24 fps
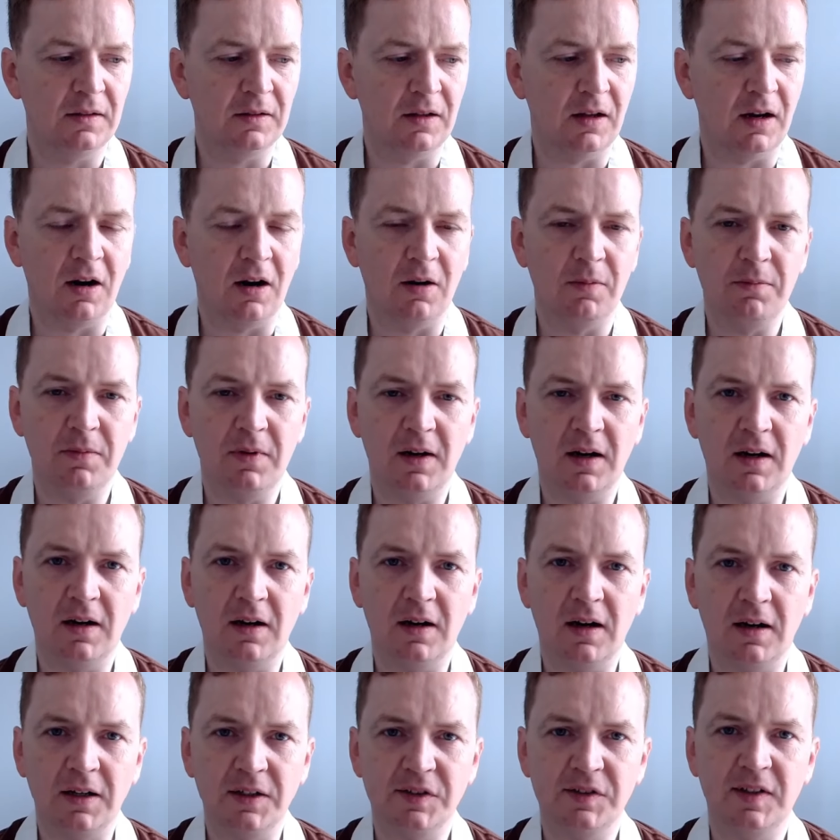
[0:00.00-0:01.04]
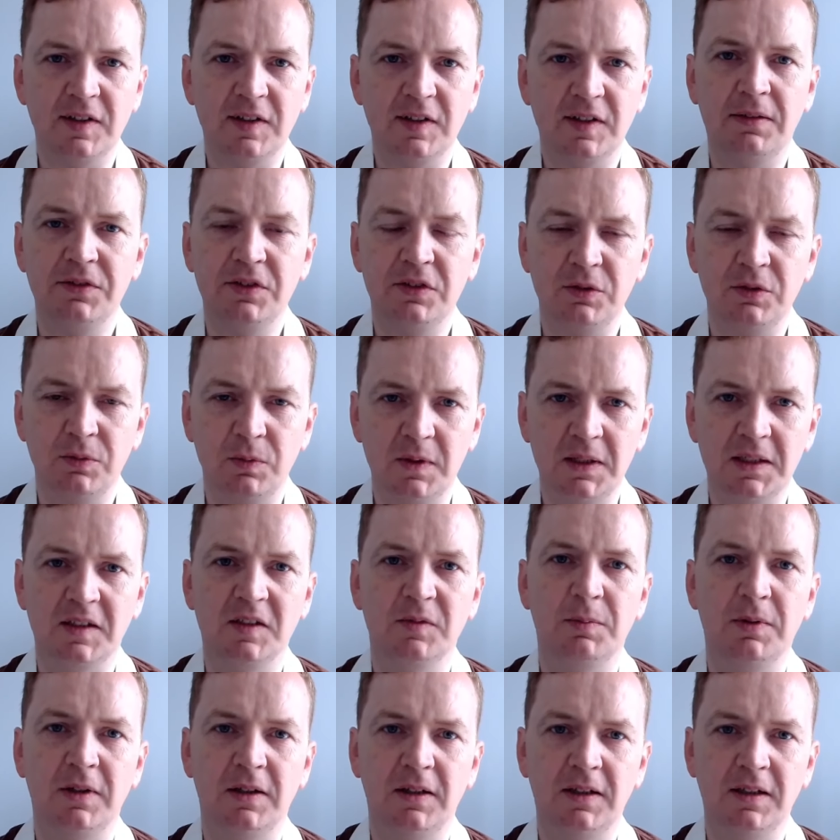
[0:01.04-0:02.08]
ourselves as we
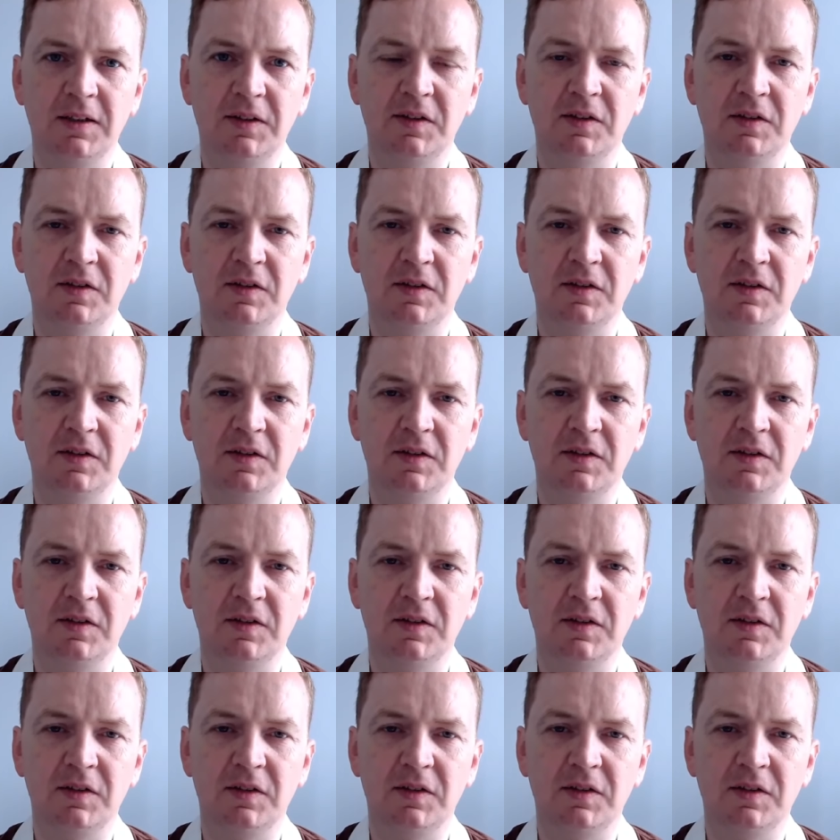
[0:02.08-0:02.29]
experience